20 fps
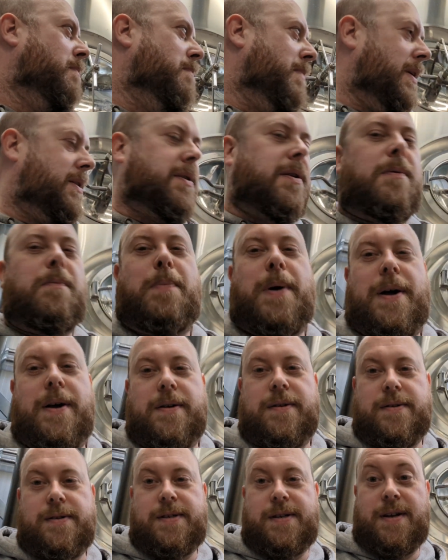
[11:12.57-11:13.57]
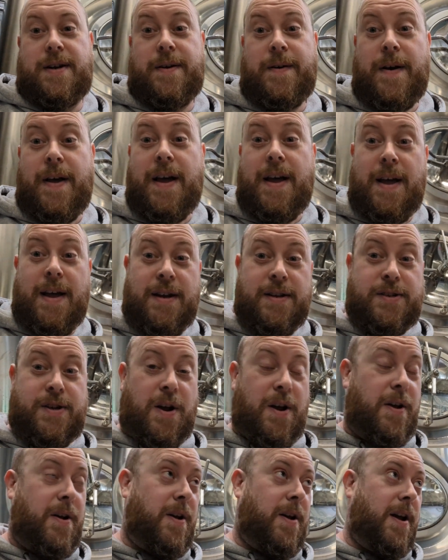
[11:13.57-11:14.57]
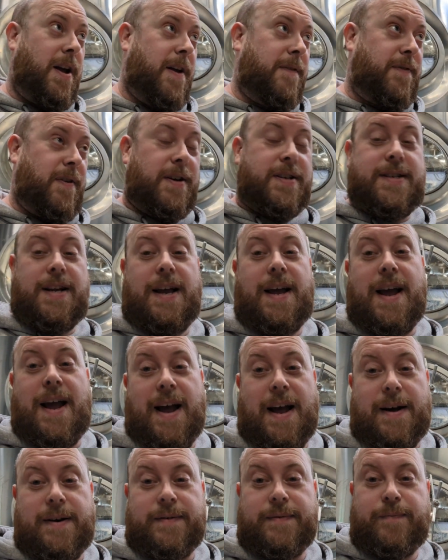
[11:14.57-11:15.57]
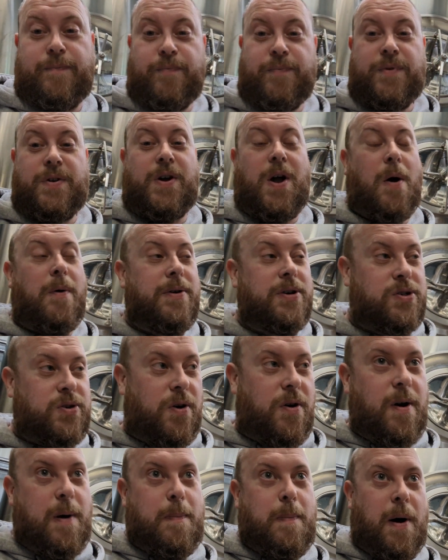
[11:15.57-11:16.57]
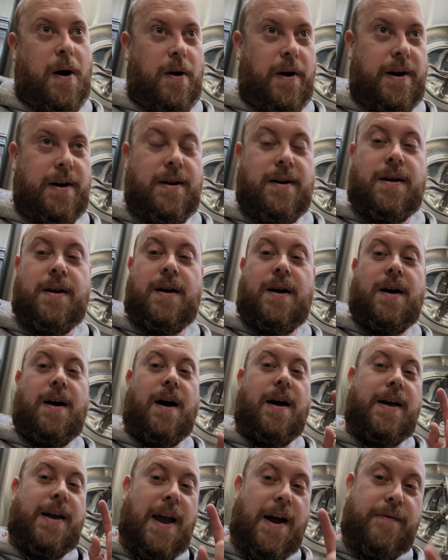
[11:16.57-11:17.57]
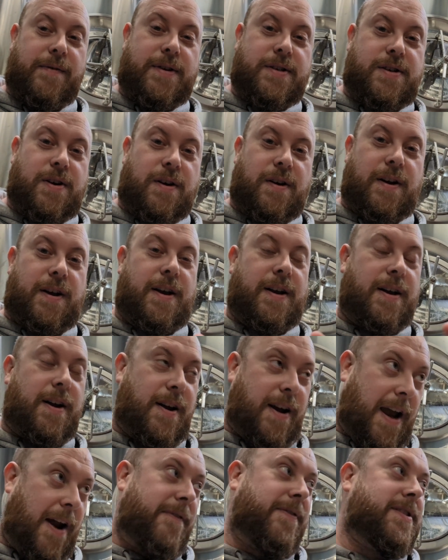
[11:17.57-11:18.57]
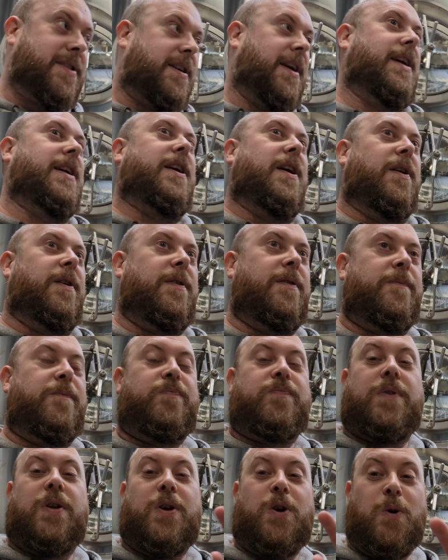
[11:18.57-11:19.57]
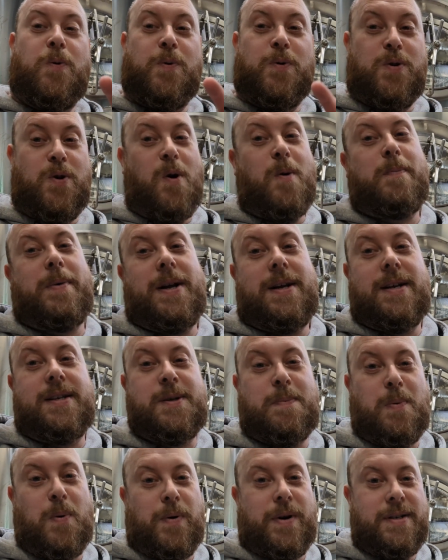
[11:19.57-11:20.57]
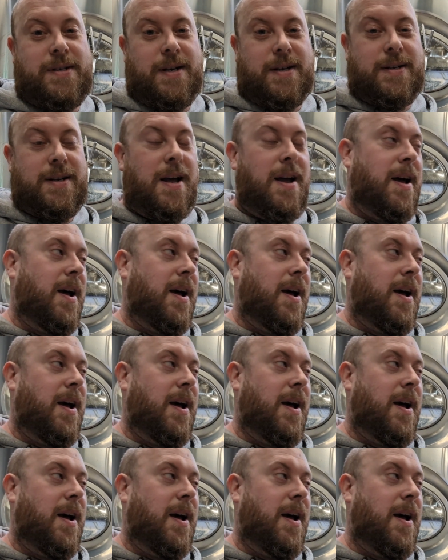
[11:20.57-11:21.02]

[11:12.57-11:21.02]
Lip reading: Mittel Pils. So, if you see it out, go and try a pint. I guarantee you, you will not be disappointed.